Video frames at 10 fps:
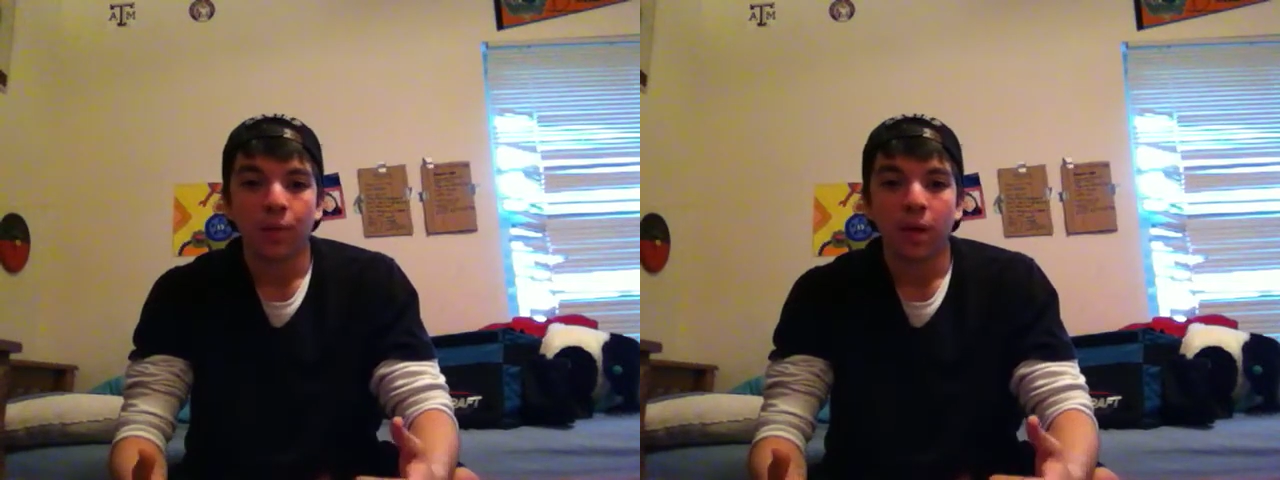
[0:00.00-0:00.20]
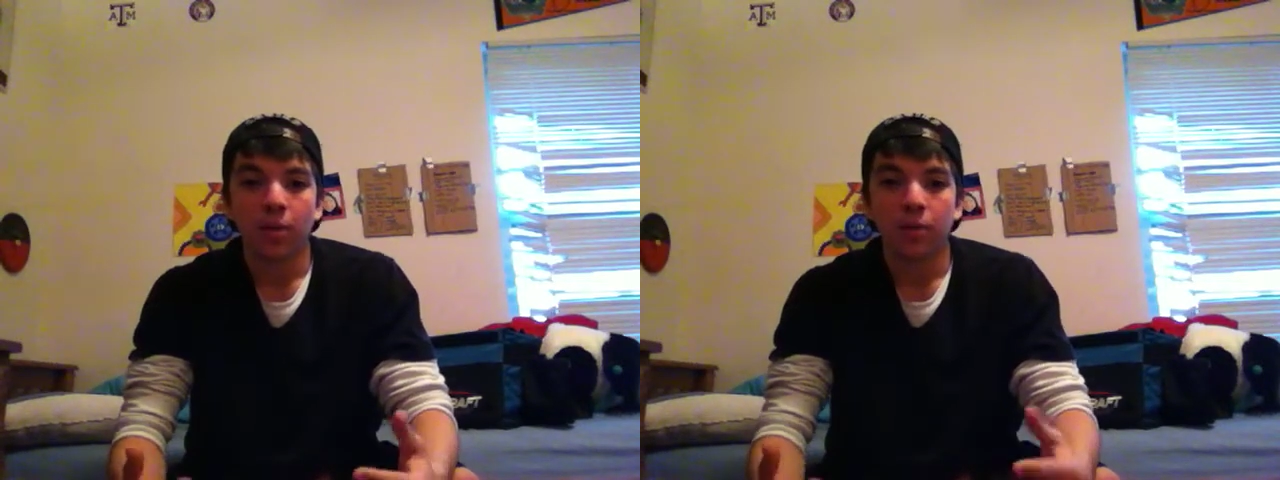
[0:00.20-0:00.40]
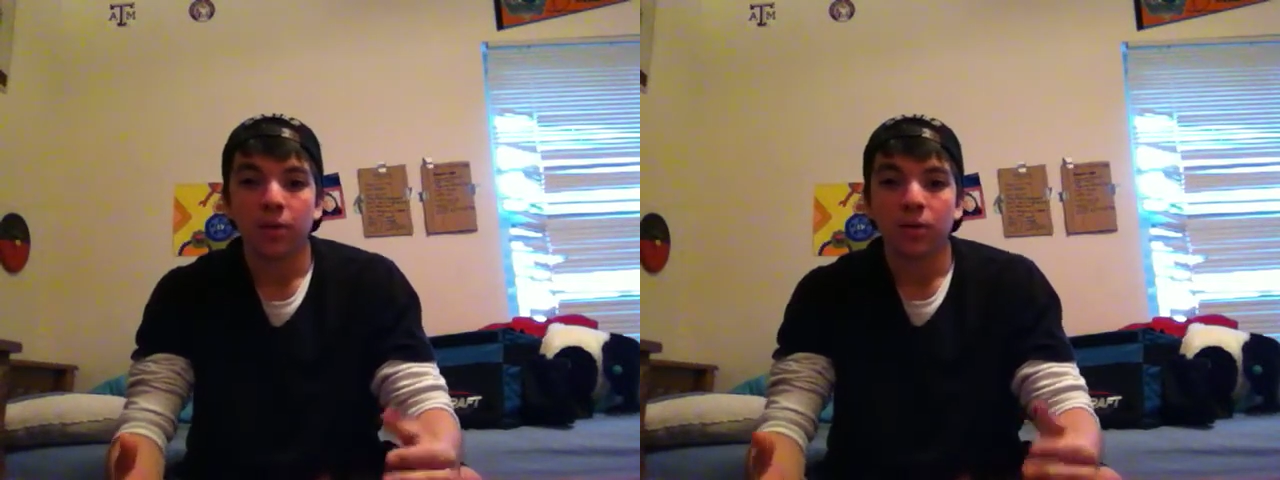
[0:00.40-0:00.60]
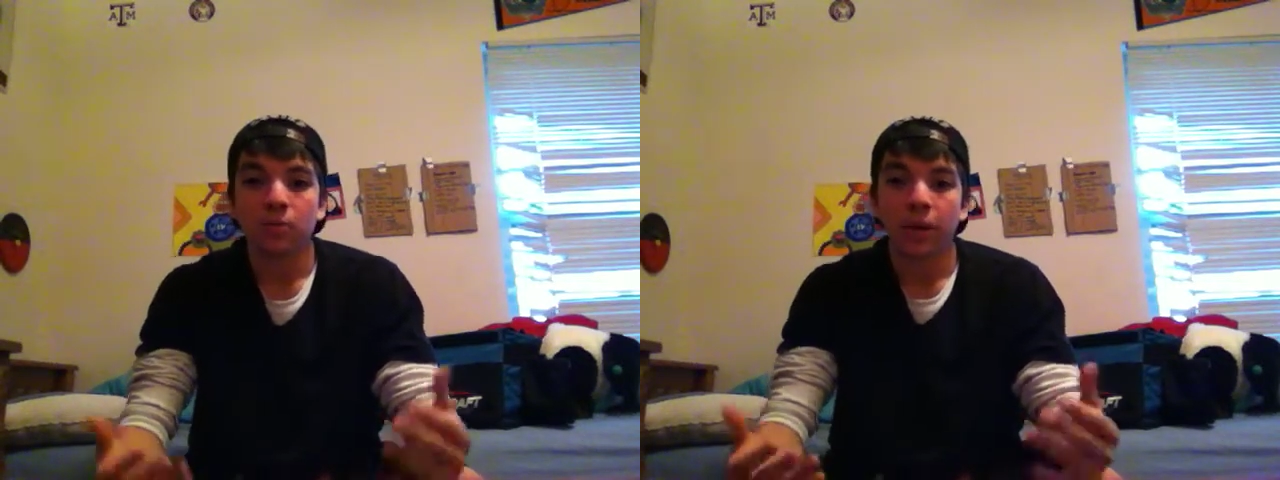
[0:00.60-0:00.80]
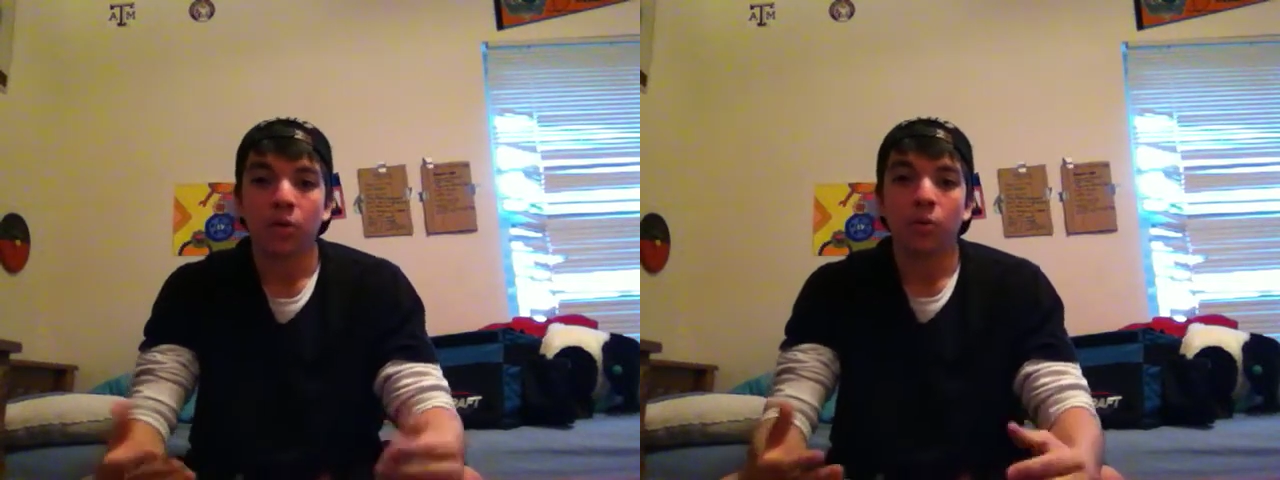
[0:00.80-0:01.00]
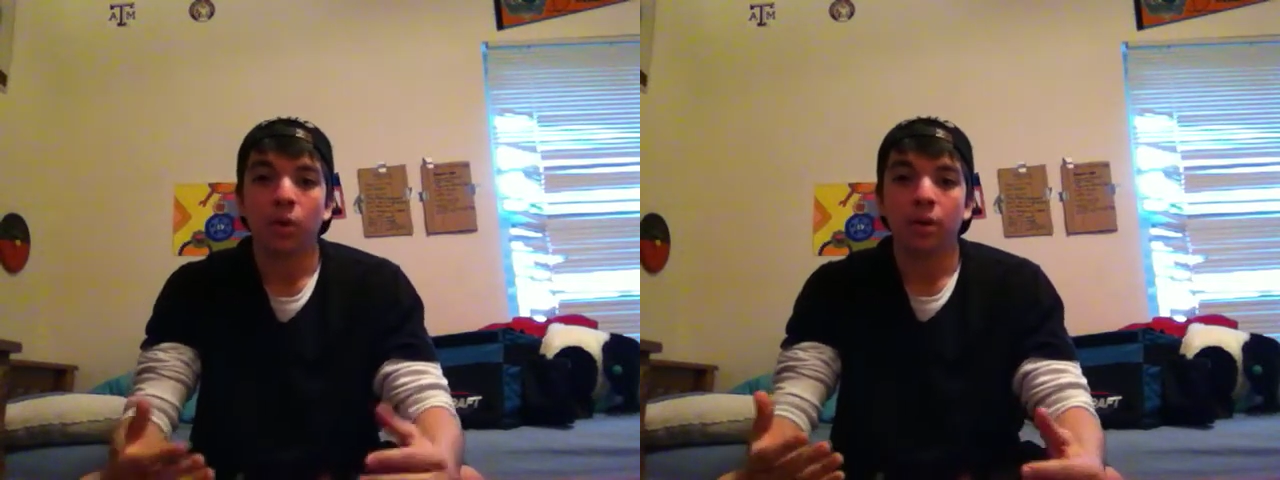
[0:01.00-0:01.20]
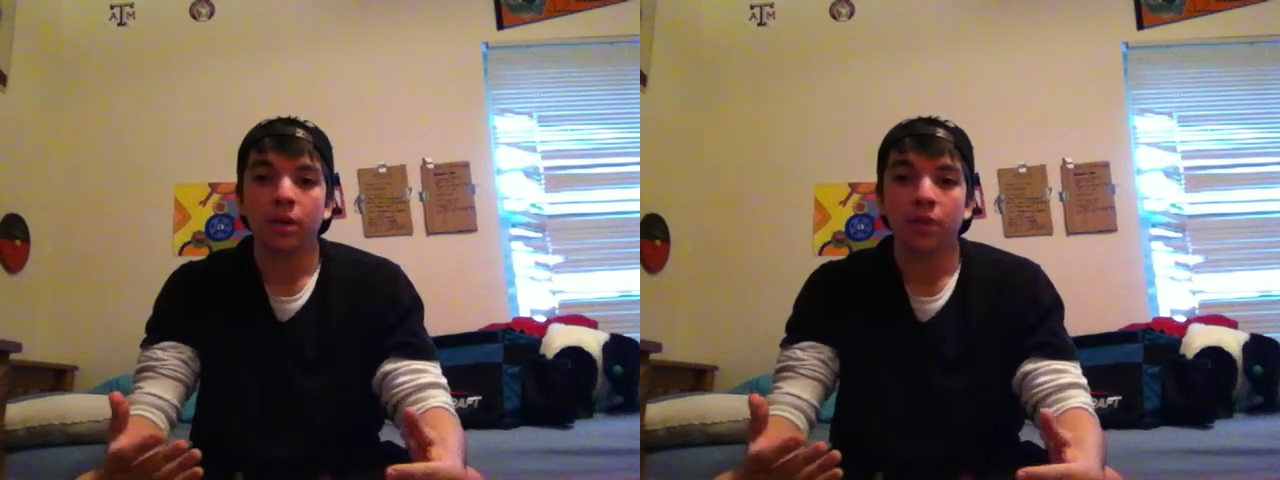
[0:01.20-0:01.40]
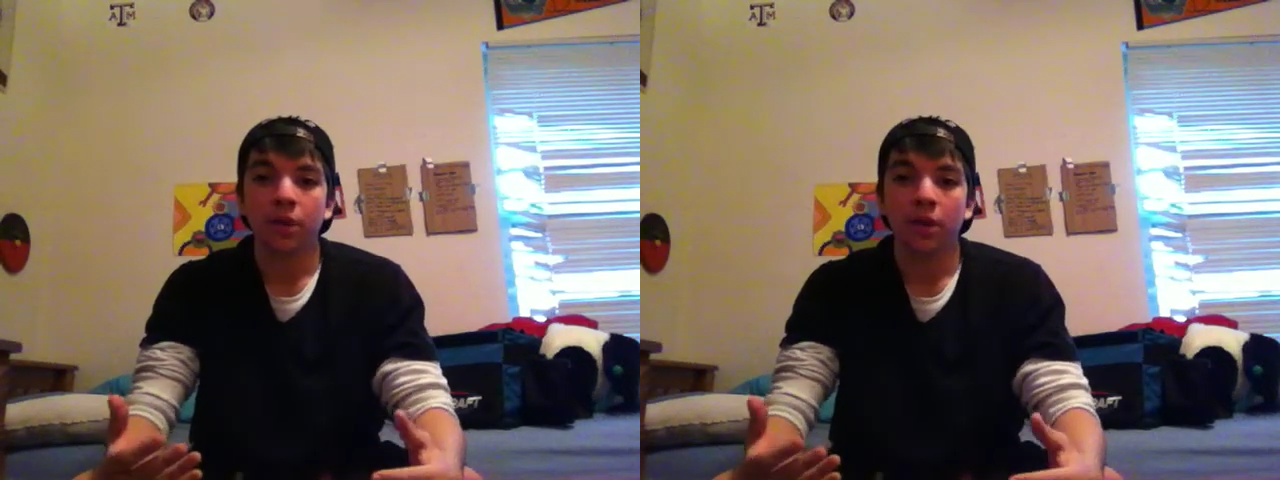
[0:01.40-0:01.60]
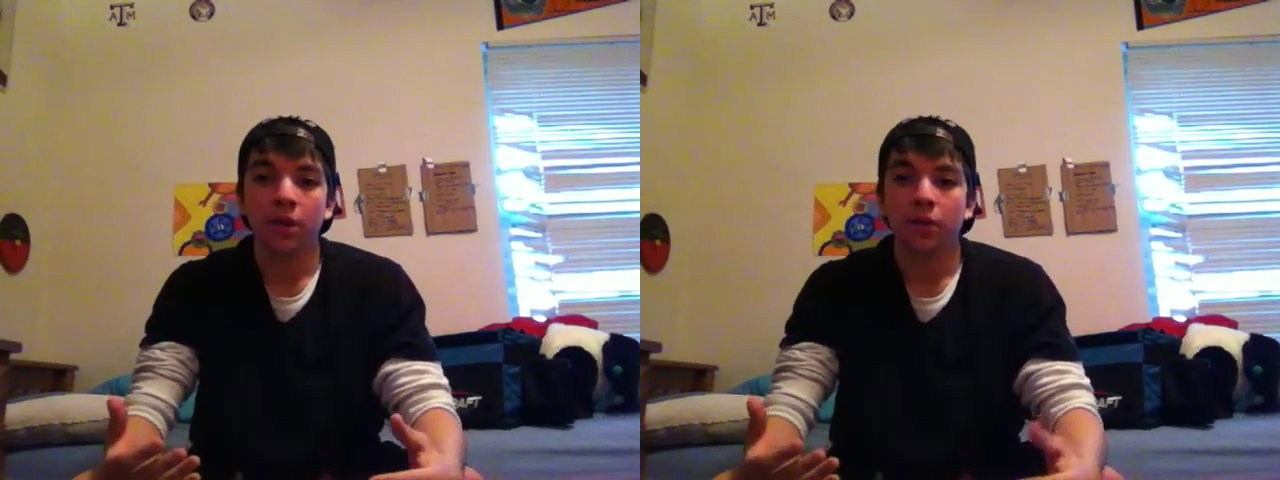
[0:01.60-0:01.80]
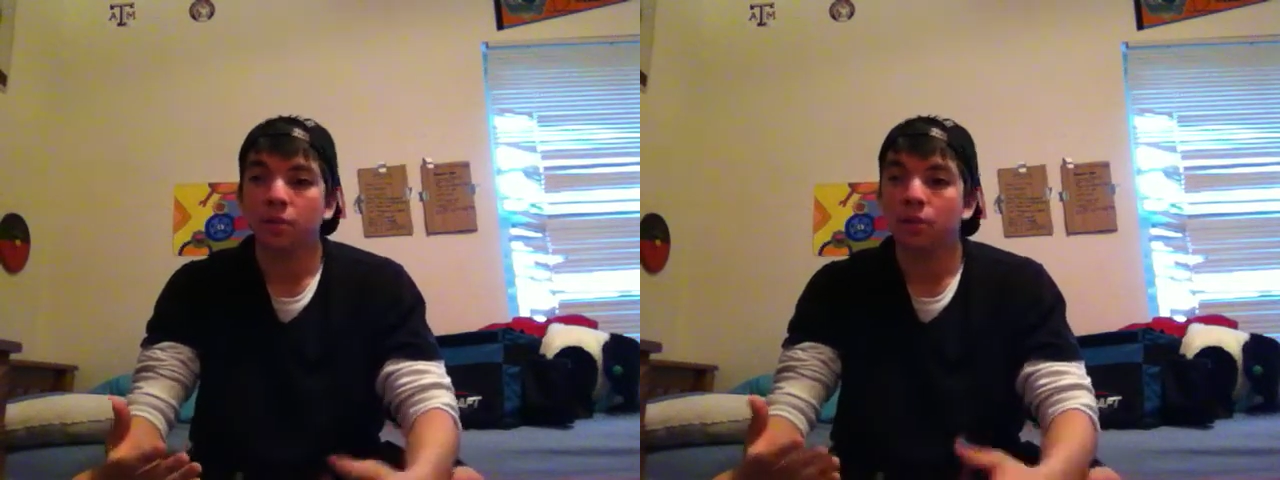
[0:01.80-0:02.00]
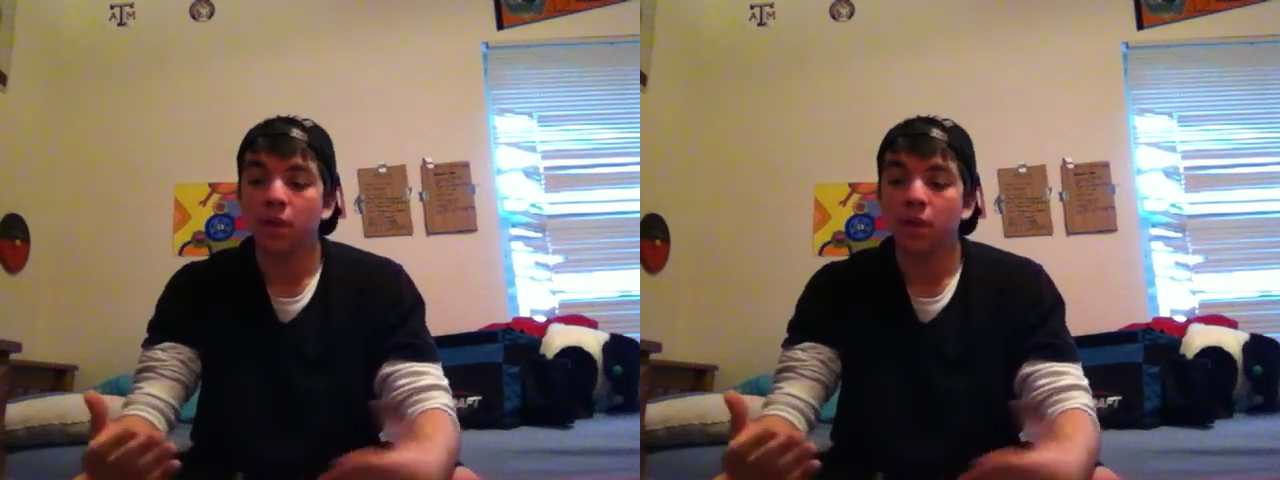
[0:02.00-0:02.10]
be able to post better quality videos,